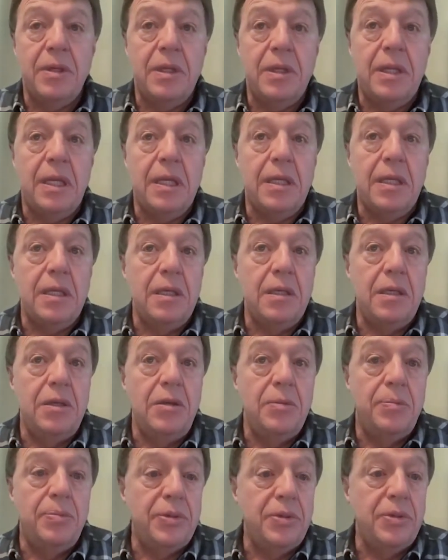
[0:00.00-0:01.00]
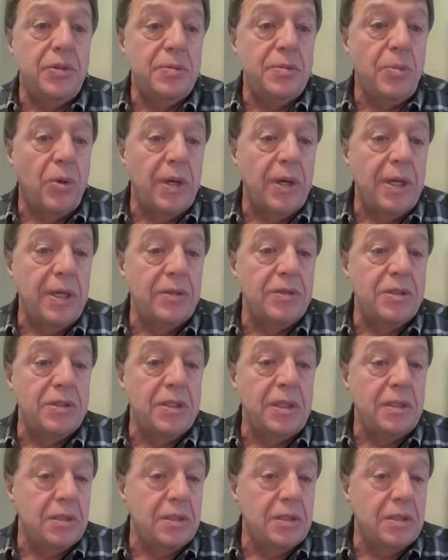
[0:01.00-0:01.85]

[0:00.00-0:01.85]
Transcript: then you produce more energy.